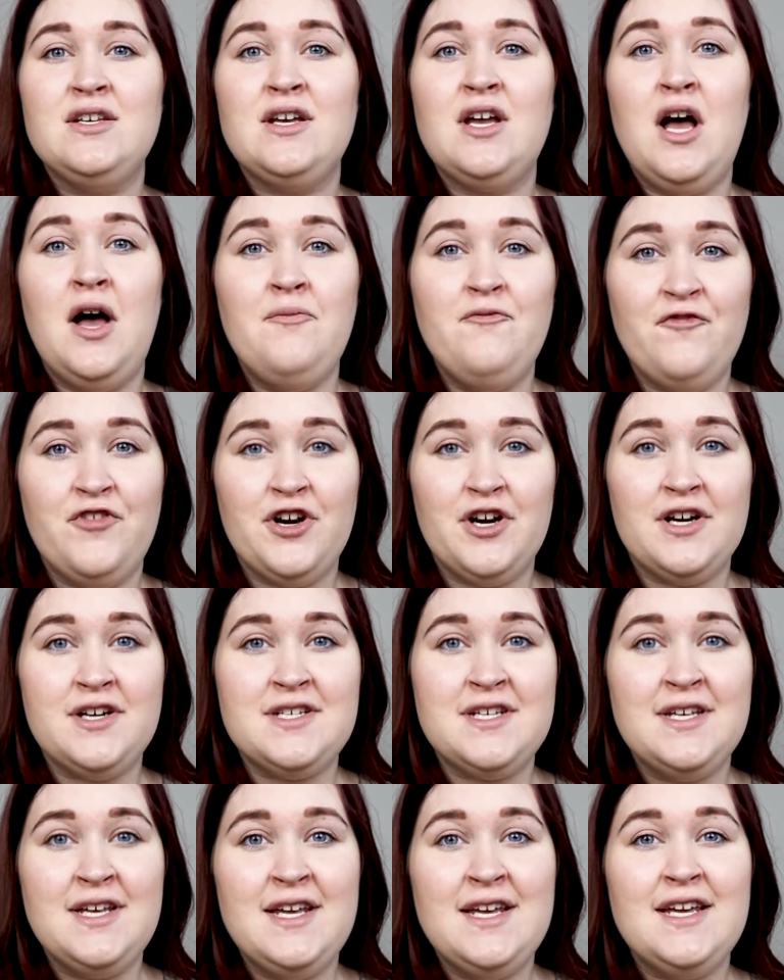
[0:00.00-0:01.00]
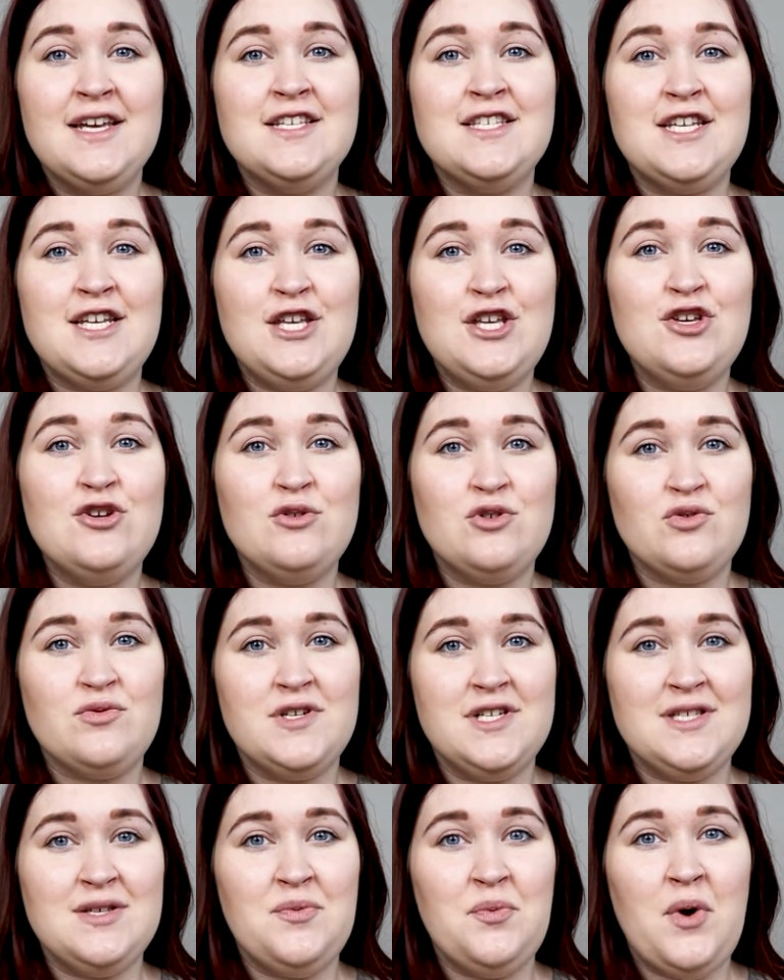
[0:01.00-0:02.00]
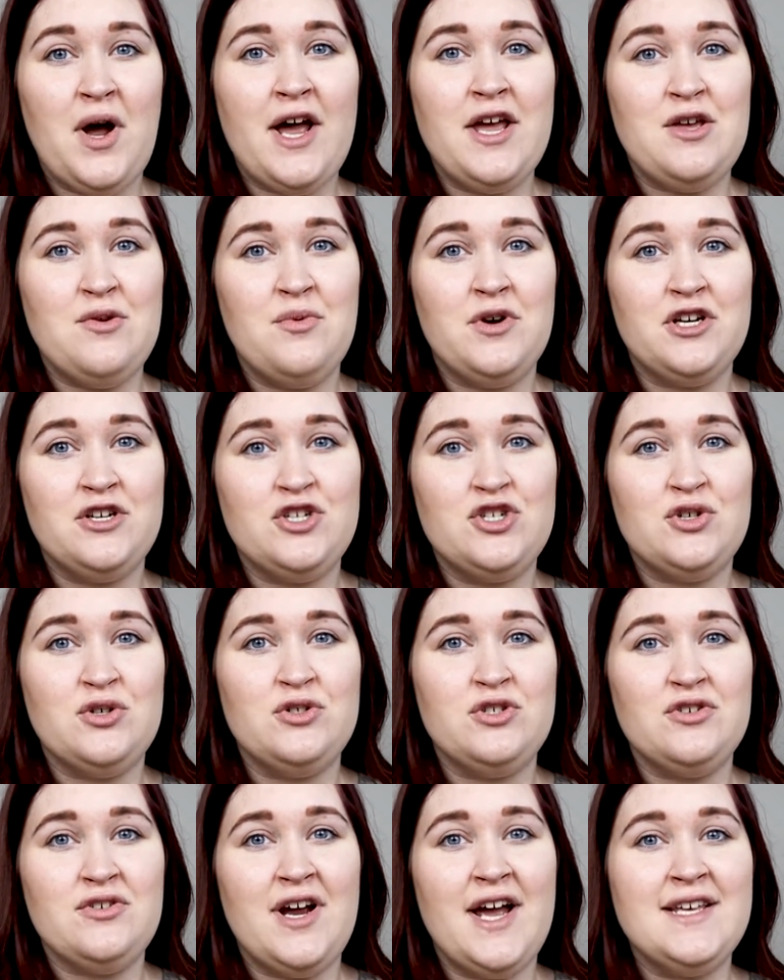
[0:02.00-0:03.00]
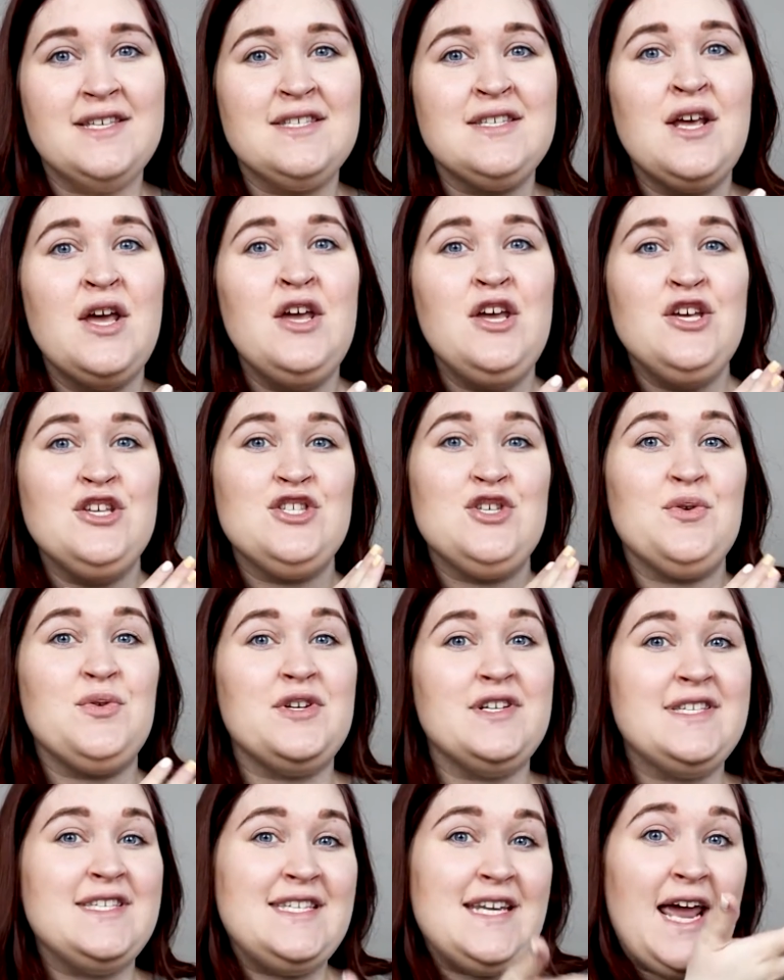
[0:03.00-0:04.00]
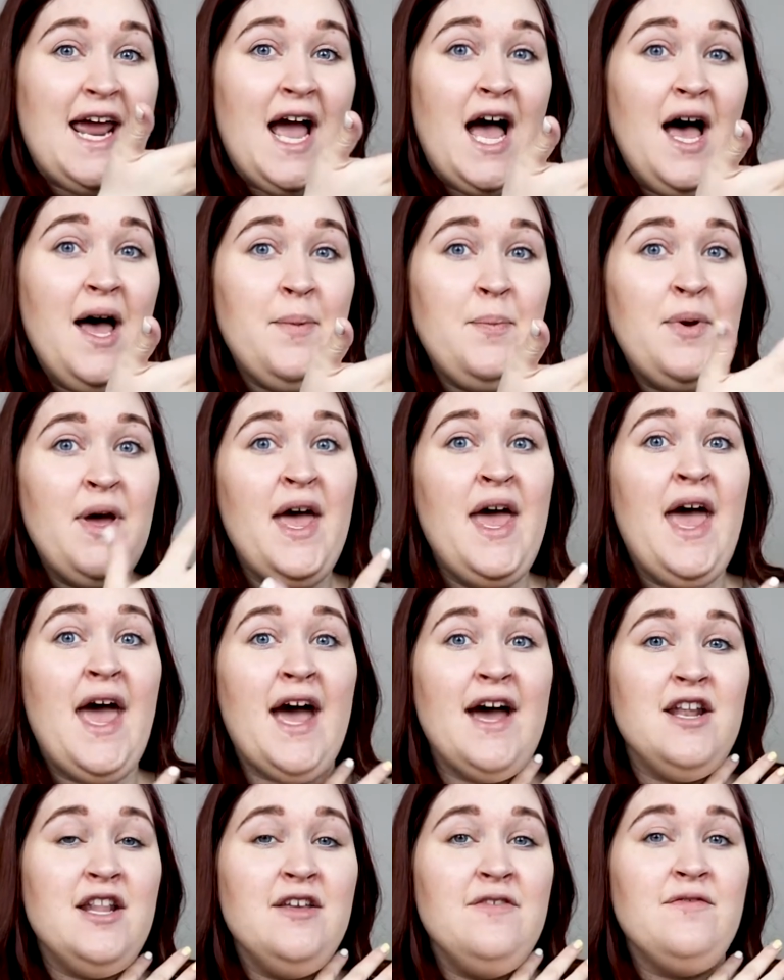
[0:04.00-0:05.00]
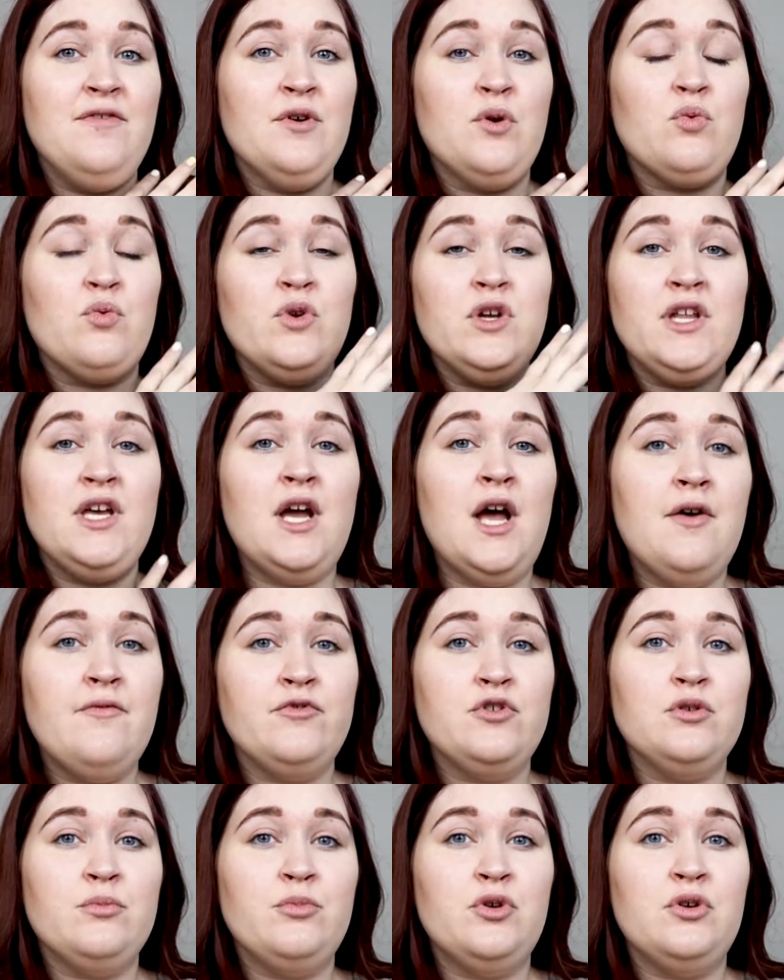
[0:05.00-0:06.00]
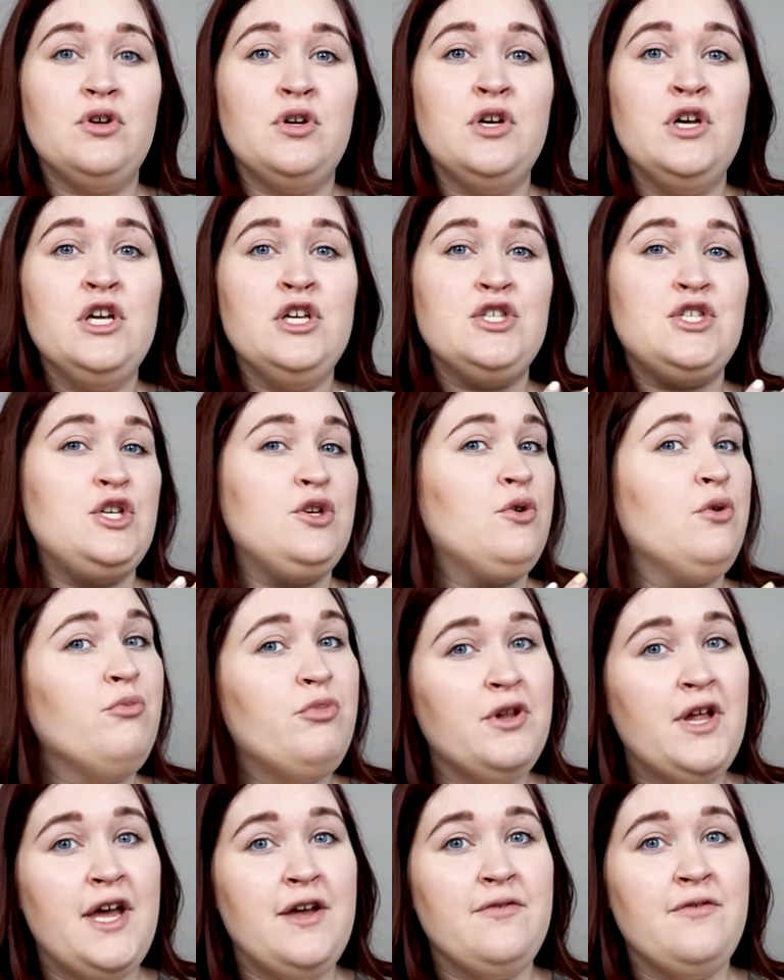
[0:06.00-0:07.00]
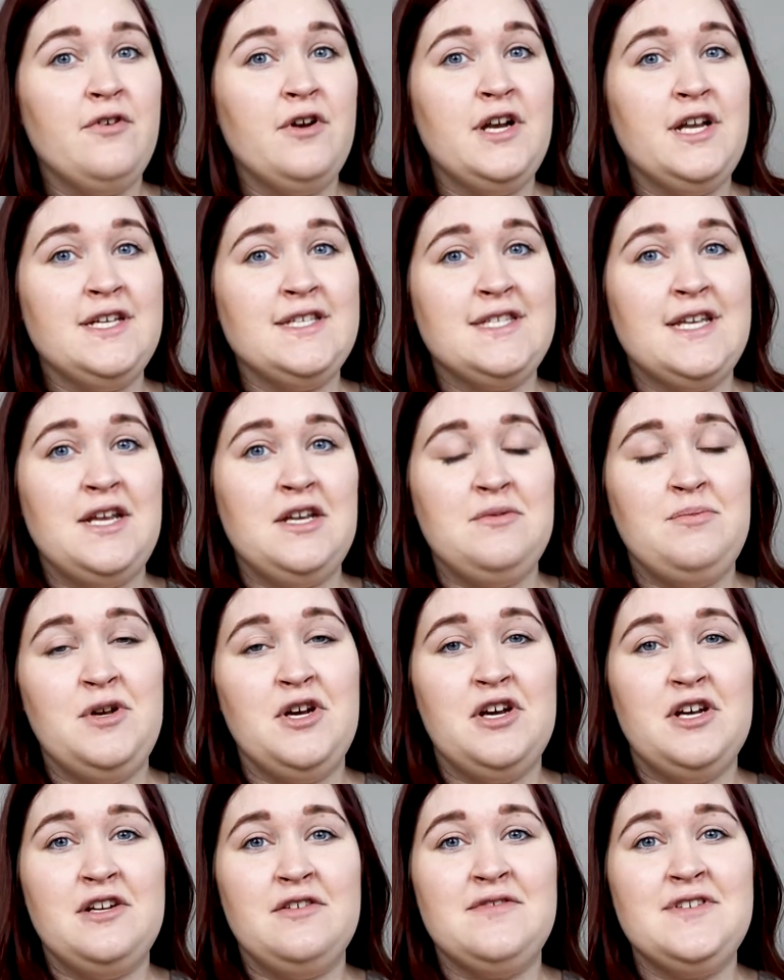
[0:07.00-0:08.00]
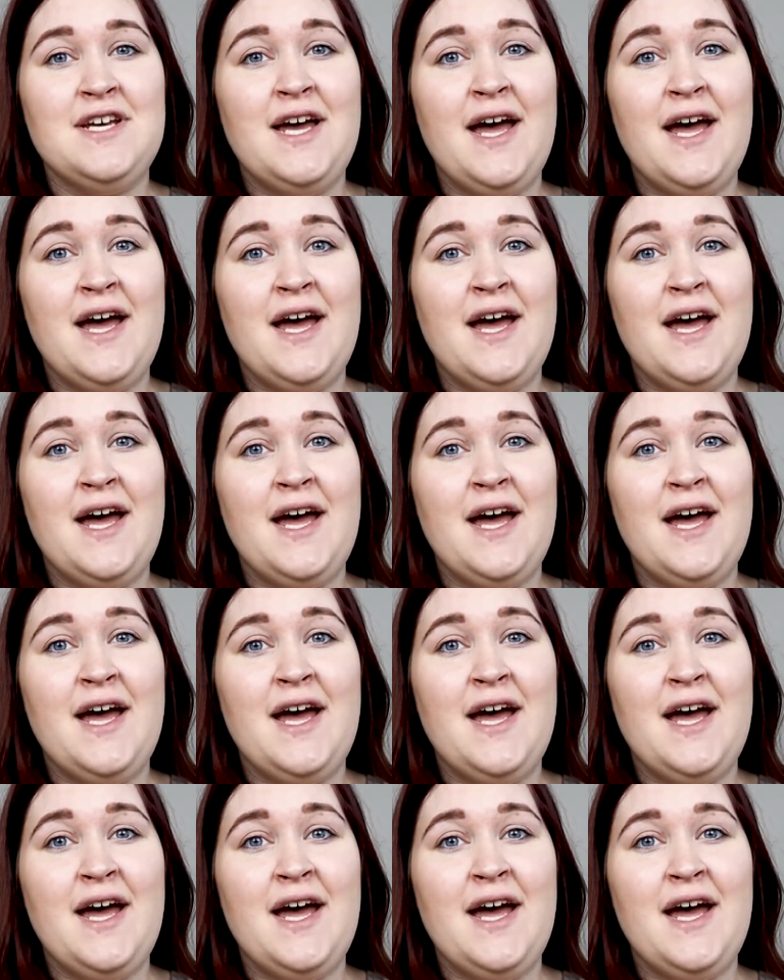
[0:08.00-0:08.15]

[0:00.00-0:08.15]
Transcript: comfort is a huge reason why you want a shoulder rest. So it'll stay up and then feel really comfortable so you can play for an extended period of